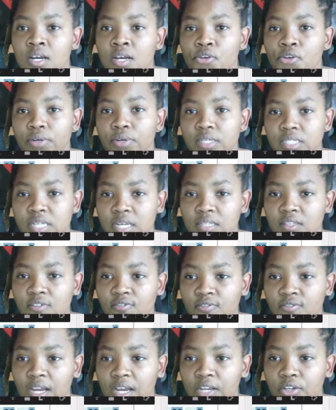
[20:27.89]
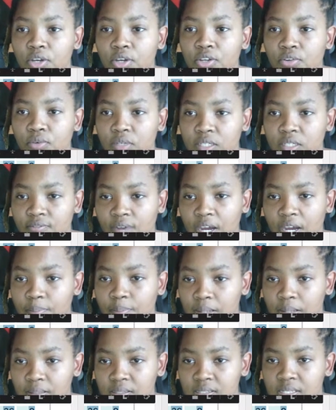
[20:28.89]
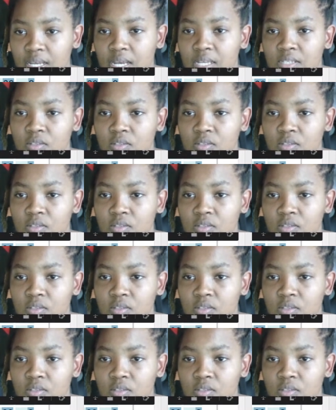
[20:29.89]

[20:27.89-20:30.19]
You can take the value and you can divide it by the size.